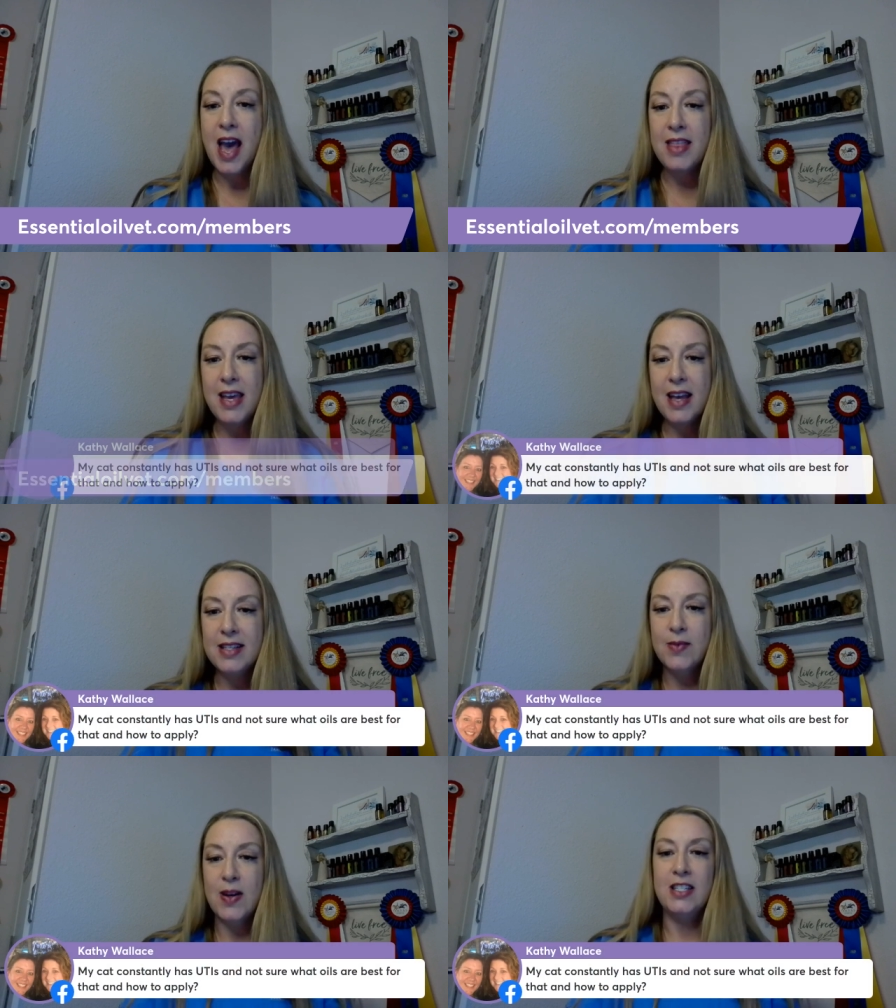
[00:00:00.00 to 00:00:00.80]
Kathy
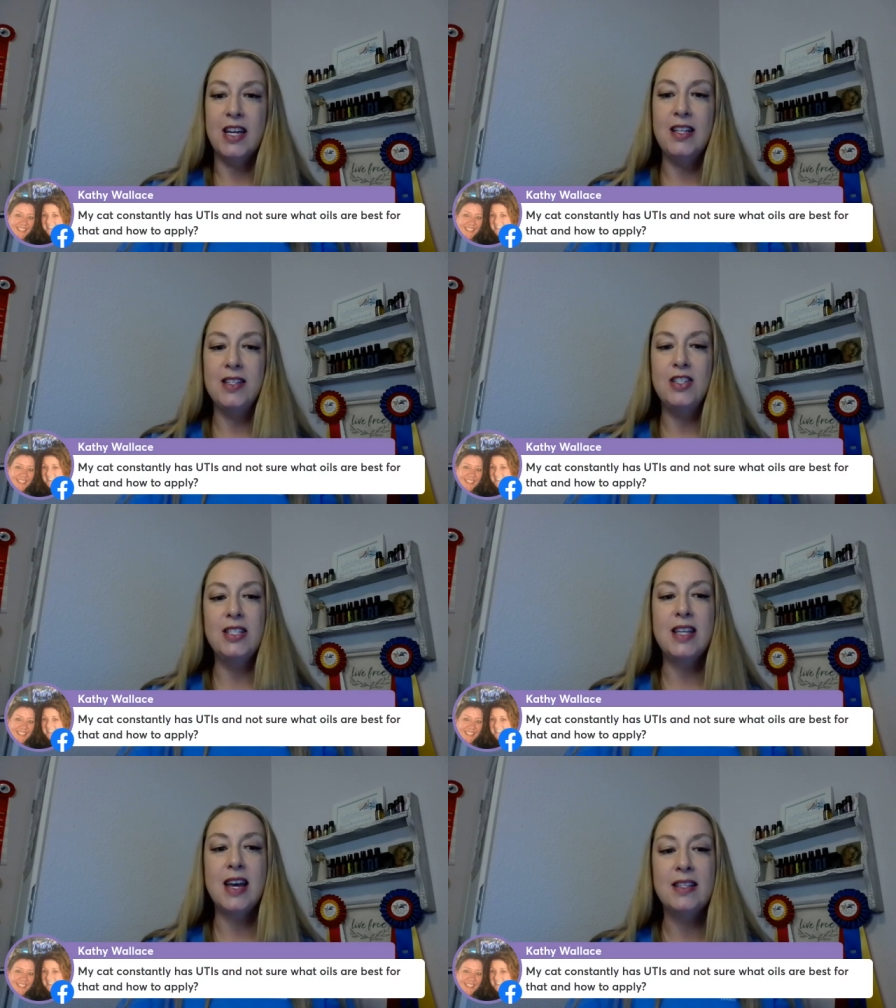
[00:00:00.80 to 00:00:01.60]
has a question. So
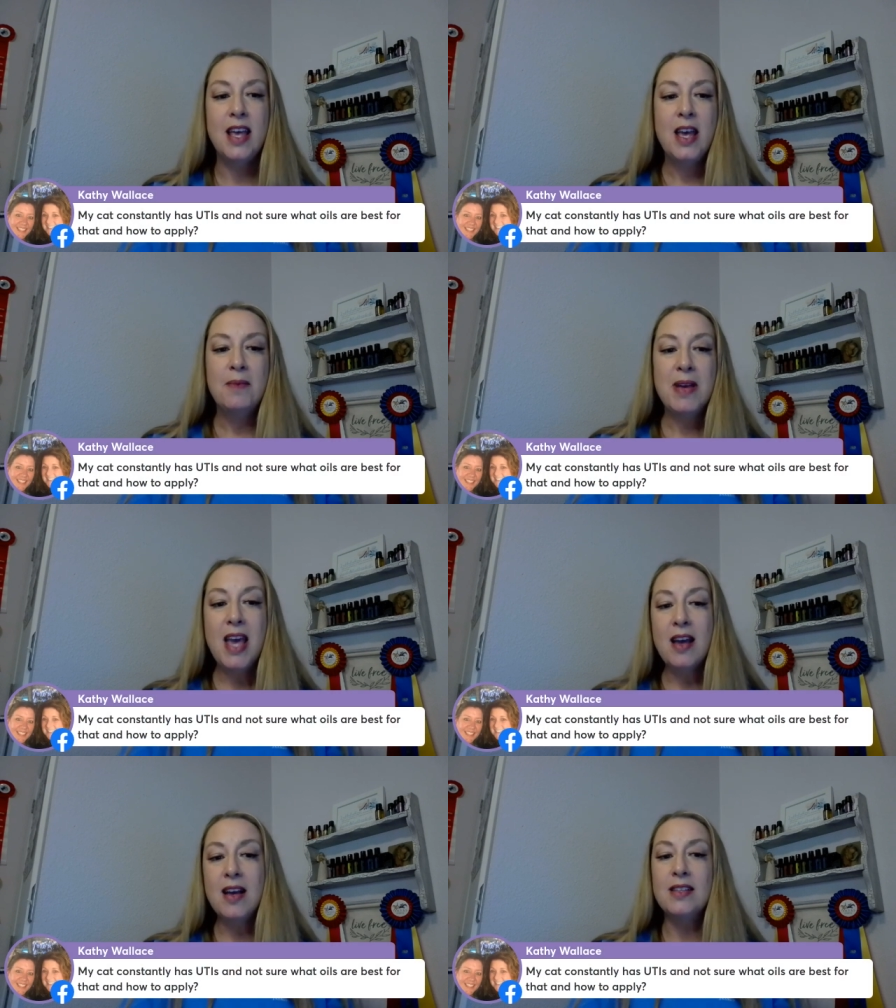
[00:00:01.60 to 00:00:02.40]
she says, My
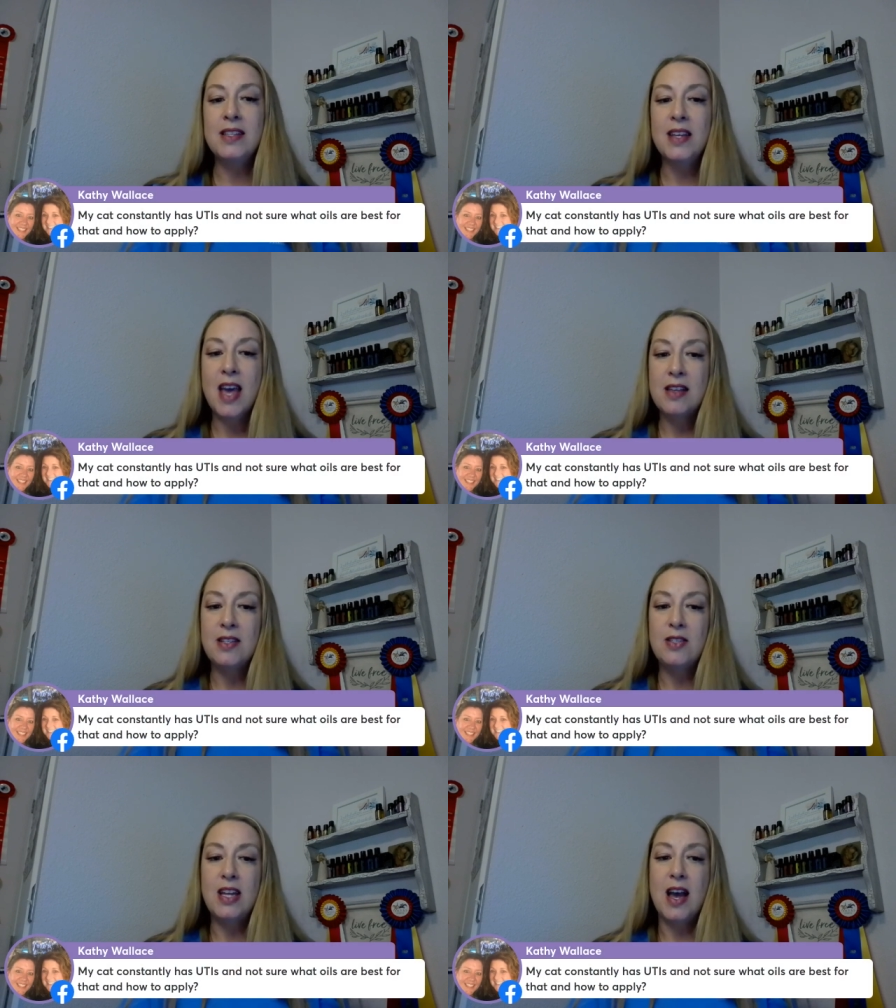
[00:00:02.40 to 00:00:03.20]
cat constantly
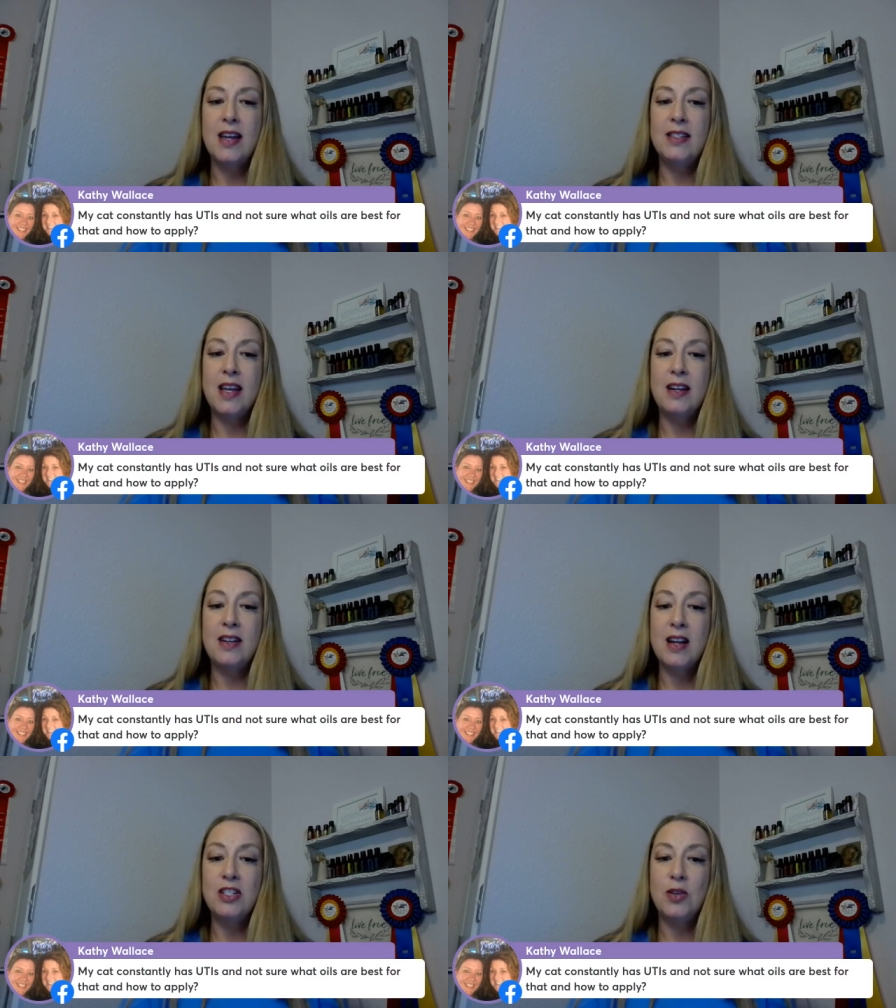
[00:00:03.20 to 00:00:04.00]
has UTIs, and
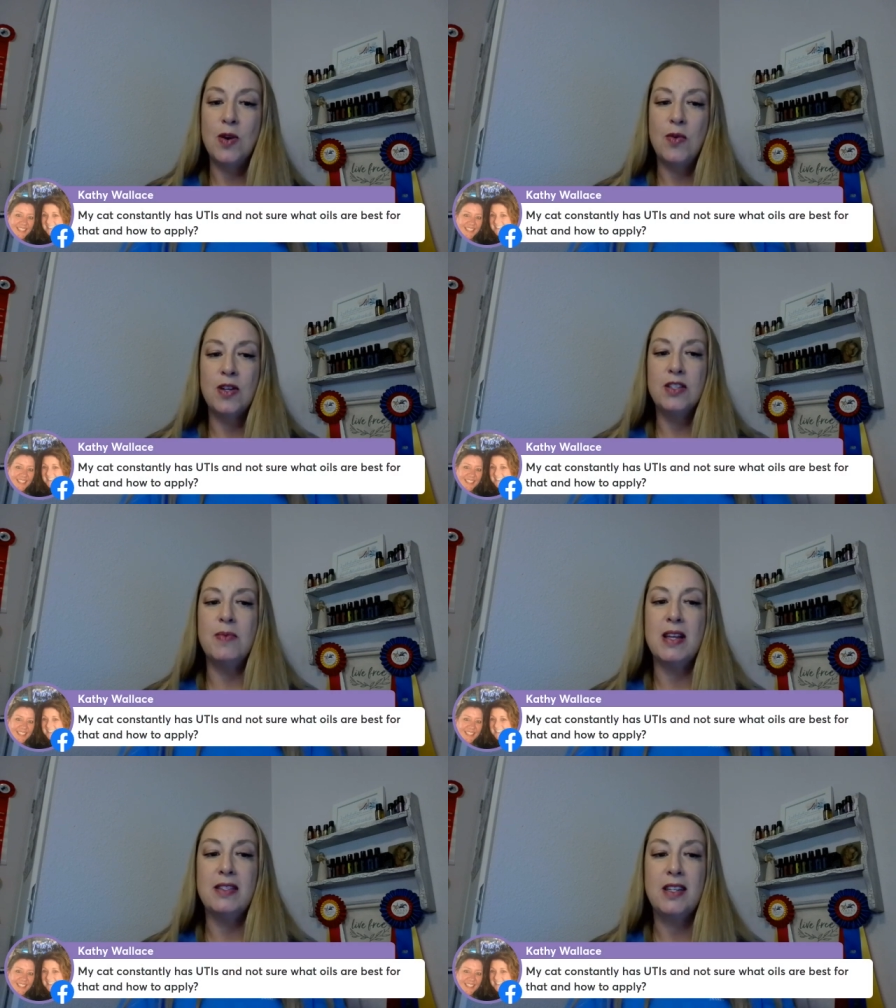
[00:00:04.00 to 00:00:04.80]
I'm not sure what oils
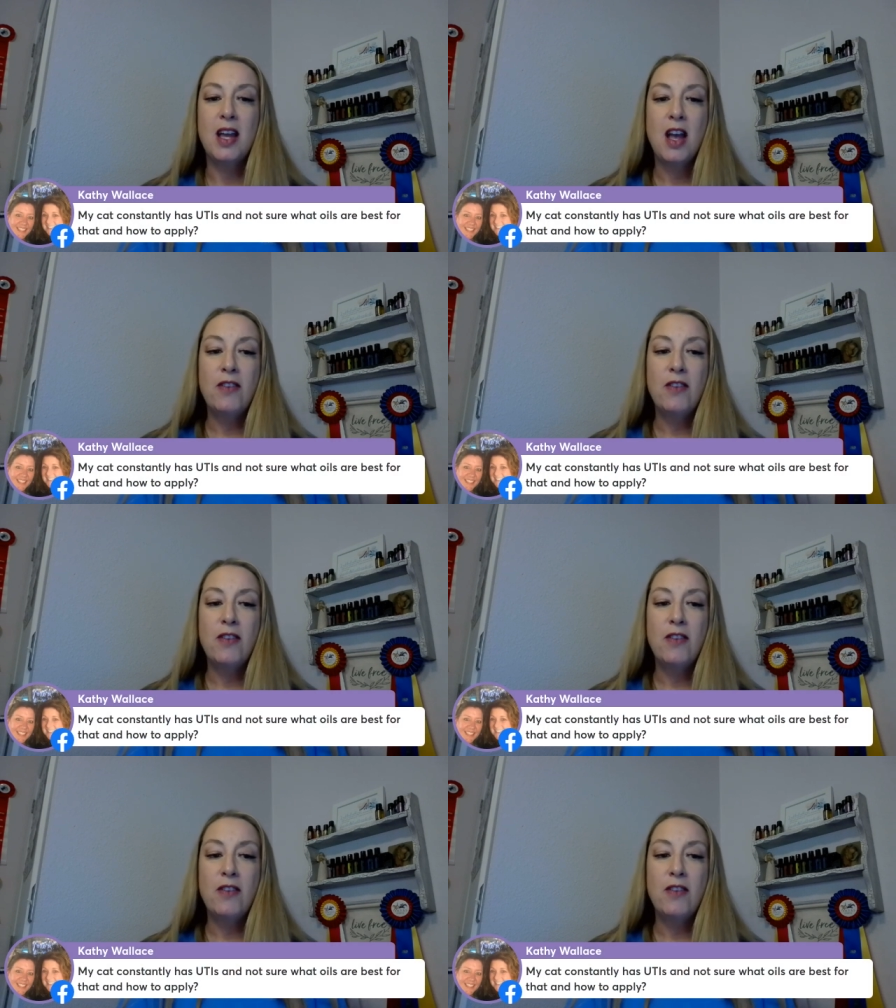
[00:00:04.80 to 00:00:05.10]
are best